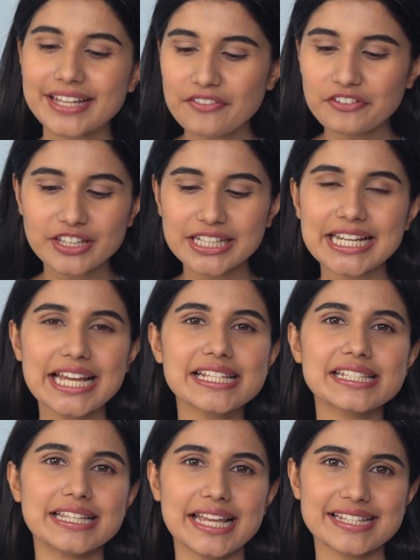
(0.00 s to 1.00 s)

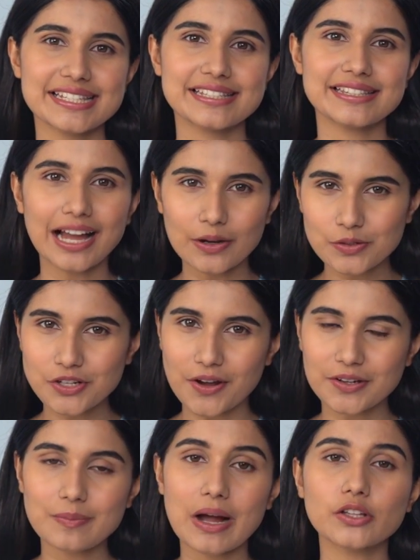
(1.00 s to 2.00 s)
Nevertheless, let's now
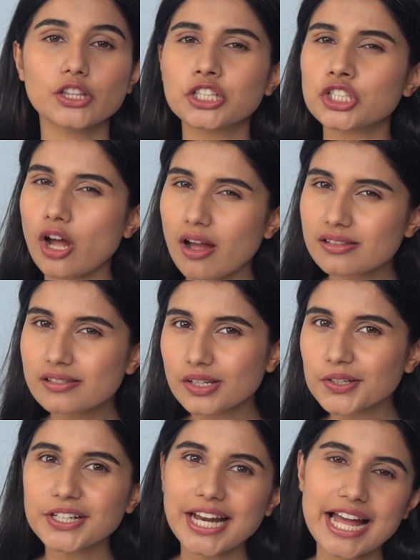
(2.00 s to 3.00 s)
talk about the not
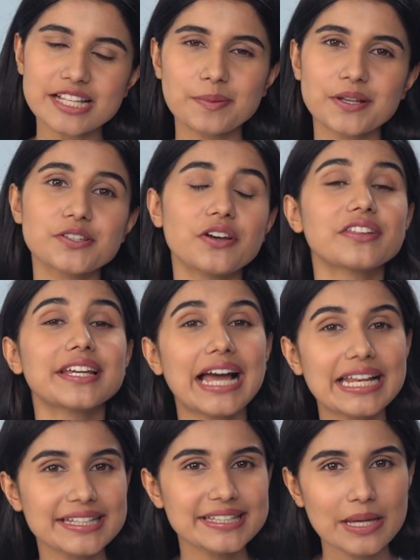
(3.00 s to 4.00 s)
so good aspects of the
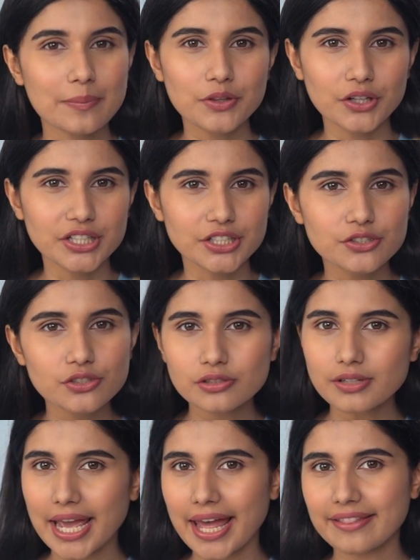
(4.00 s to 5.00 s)
Galaxy
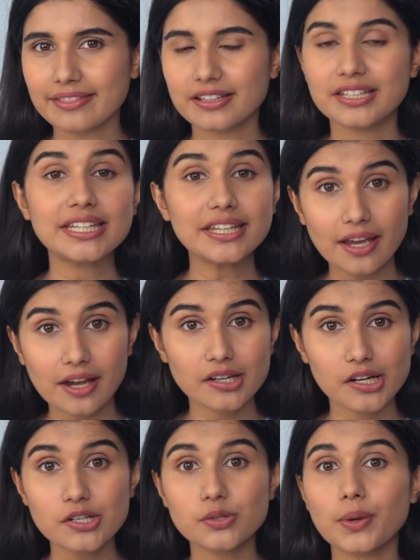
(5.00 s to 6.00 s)
M32 and the key
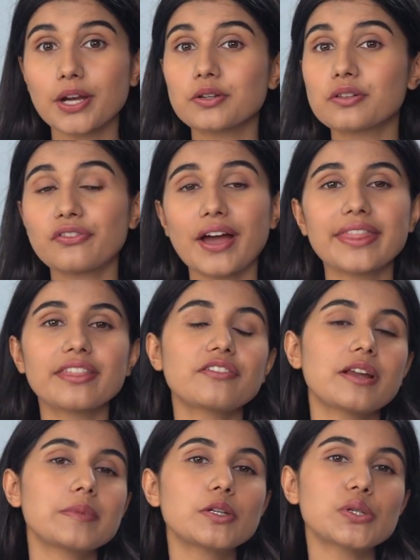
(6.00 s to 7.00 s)
areas where you'll find the
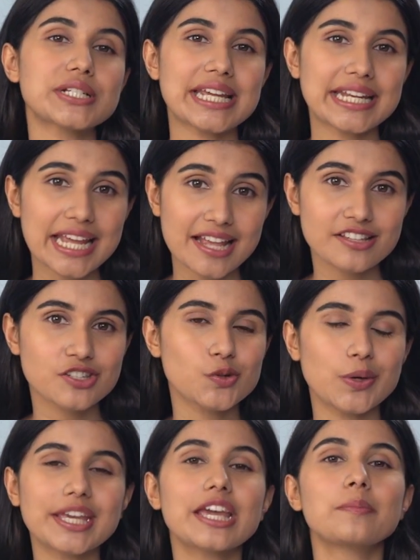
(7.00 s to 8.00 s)
Redmi Note 10s
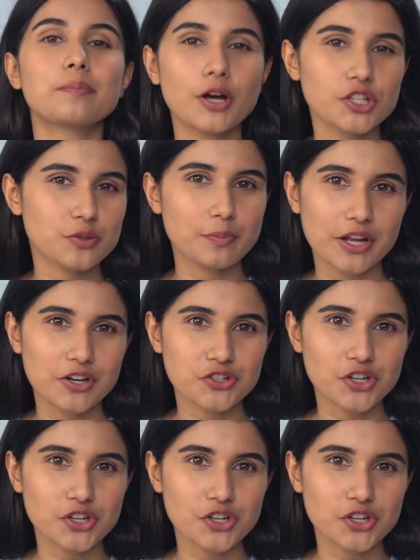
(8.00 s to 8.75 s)
doing a much better